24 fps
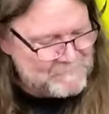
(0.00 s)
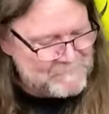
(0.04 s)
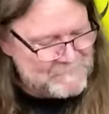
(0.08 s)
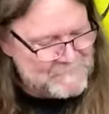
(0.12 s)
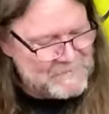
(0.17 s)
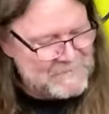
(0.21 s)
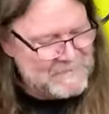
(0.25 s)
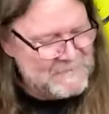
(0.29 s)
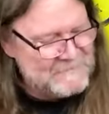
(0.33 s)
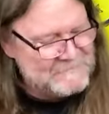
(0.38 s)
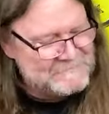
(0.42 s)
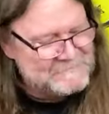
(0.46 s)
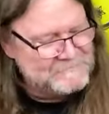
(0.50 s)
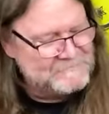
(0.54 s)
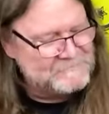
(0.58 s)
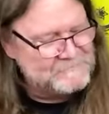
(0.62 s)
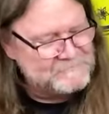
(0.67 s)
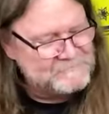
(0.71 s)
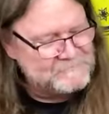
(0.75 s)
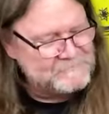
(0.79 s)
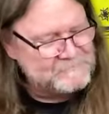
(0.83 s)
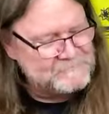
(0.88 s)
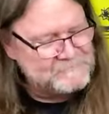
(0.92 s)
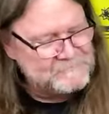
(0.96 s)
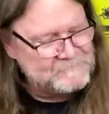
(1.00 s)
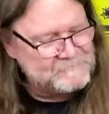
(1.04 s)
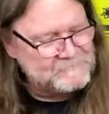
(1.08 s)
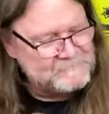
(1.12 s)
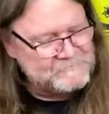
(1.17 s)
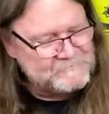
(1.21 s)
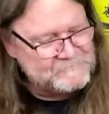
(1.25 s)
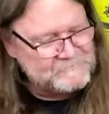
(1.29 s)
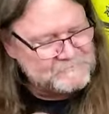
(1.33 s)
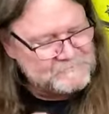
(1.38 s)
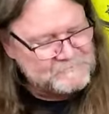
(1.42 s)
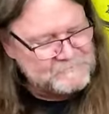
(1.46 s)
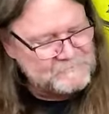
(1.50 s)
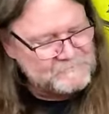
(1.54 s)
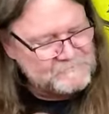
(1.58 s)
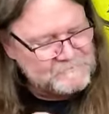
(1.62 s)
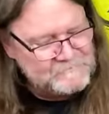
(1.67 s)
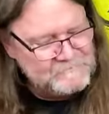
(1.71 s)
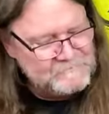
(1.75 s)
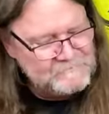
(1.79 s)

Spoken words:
Nobody speaks.